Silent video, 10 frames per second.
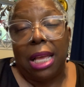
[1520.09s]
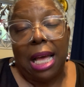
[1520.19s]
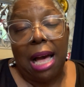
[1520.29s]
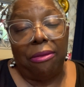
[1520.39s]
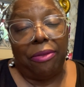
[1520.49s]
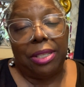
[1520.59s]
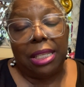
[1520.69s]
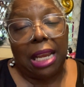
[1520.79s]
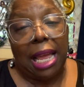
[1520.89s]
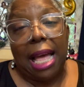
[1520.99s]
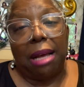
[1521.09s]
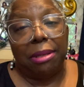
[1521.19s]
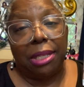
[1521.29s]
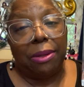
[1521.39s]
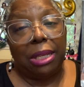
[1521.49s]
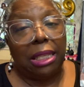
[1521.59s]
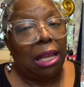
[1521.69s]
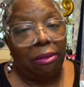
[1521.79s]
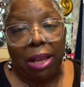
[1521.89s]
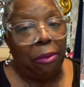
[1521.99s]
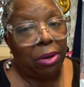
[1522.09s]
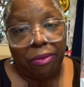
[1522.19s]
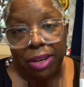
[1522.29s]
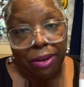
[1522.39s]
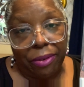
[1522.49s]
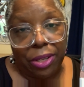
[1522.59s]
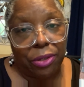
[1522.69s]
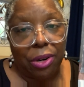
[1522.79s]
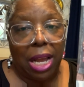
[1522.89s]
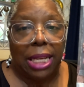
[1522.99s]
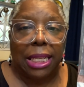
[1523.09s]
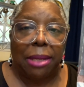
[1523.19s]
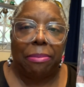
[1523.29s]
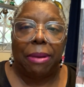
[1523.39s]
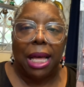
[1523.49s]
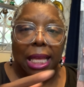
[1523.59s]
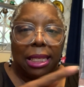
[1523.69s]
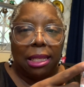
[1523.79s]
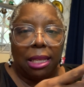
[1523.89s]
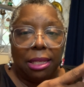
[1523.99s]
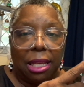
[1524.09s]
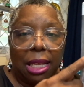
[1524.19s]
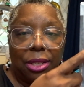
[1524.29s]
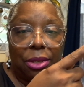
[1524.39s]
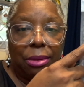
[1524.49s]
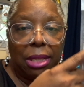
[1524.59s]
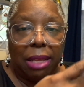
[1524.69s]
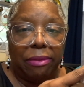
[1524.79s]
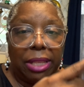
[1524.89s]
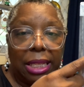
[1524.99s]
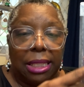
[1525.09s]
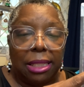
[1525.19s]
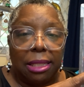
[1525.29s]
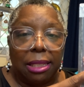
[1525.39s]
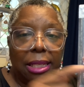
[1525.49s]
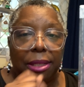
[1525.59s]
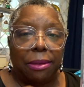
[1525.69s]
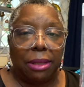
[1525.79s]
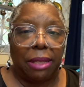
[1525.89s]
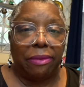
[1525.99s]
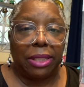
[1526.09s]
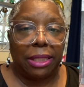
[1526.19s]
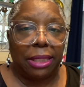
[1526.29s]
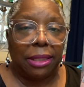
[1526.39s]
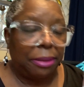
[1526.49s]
outfits that I absolutely love, I would have never tried it. But I do love this. I do love this.